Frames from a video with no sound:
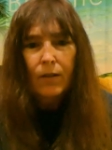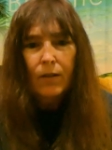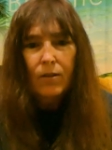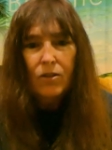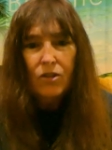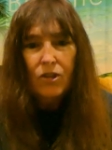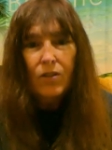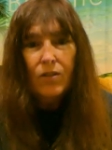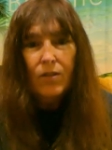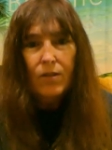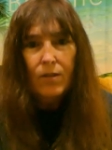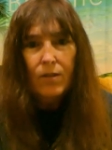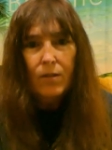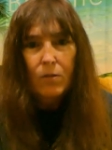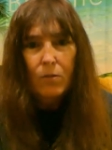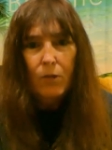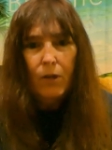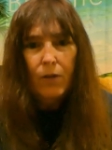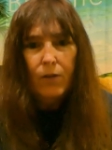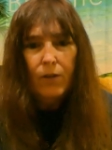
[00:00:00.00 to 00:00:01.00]
just the
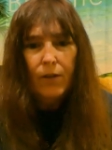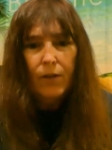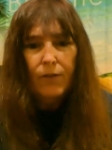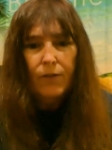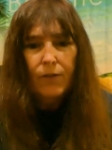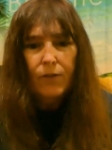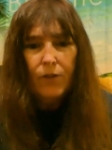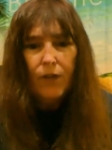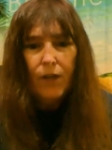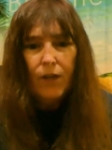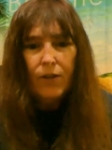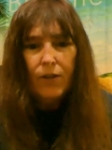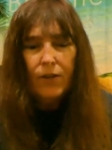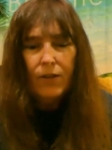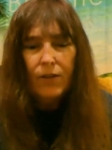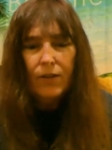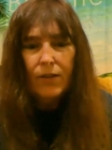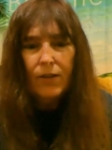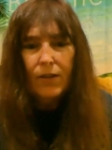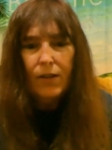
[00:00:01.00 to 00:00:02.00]
wildlife
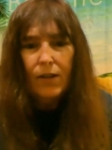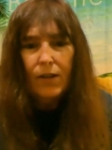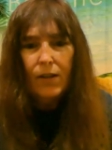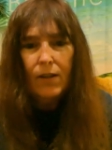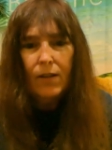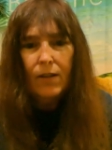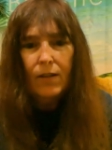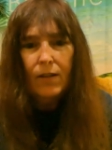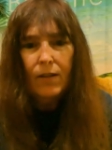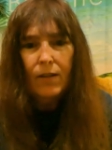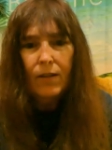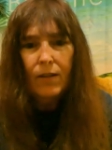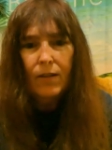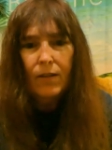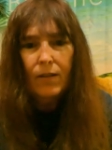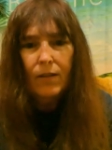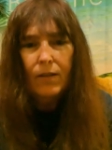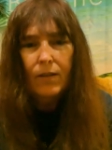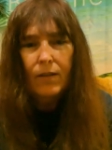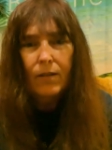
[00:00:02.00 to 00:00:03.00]
attractions like
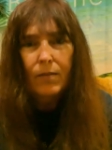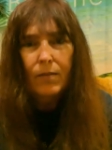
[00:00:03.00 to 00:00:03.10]
the,